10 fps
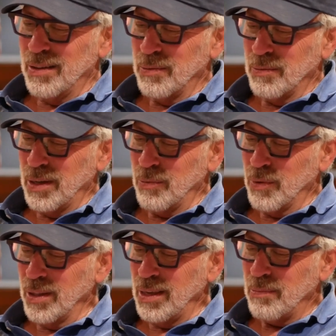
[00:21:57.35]
We
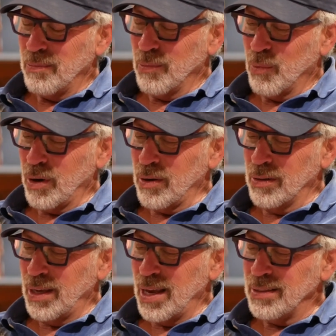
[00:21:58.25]
really work on
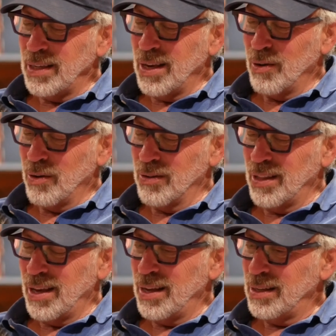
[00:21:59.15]
the SEO on
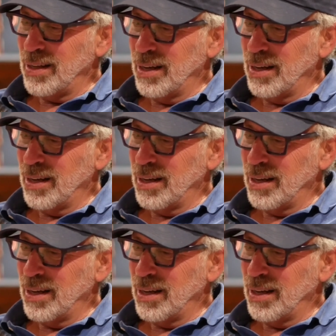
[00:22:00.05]
that.